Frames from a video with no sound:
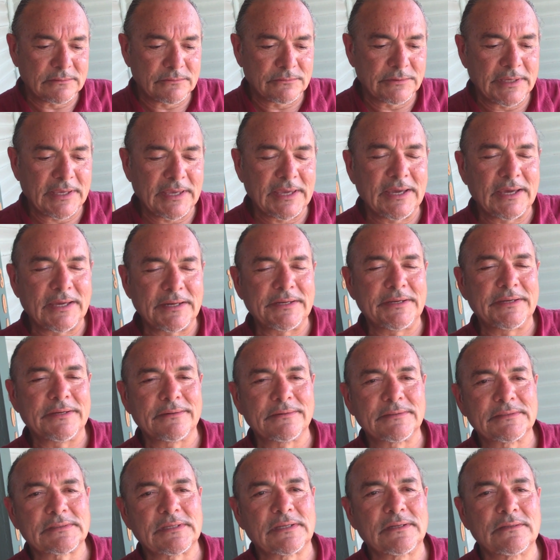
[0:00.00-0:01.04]
we had
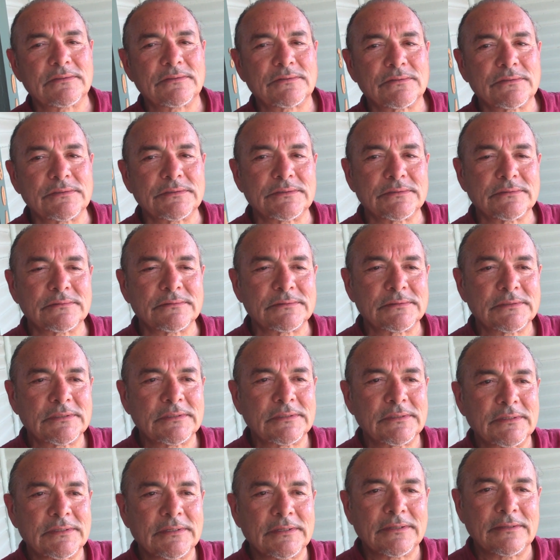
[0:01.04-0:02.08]
here in San Antonio,
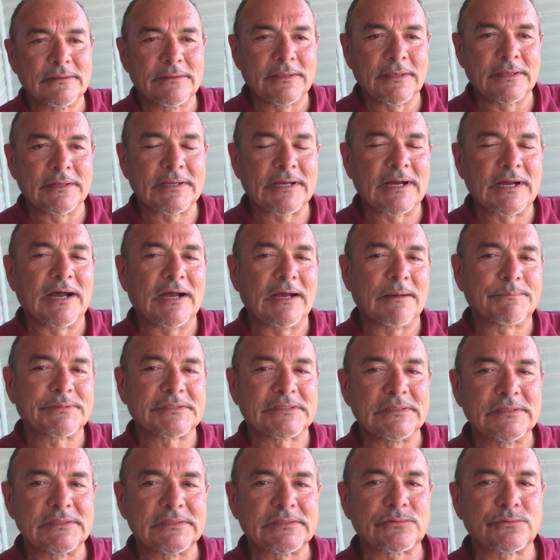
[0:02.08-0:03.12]
then
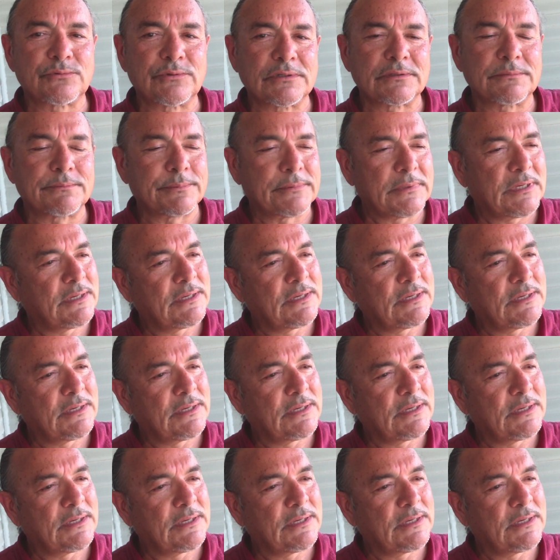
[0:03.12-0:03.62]
COPS and SWRP,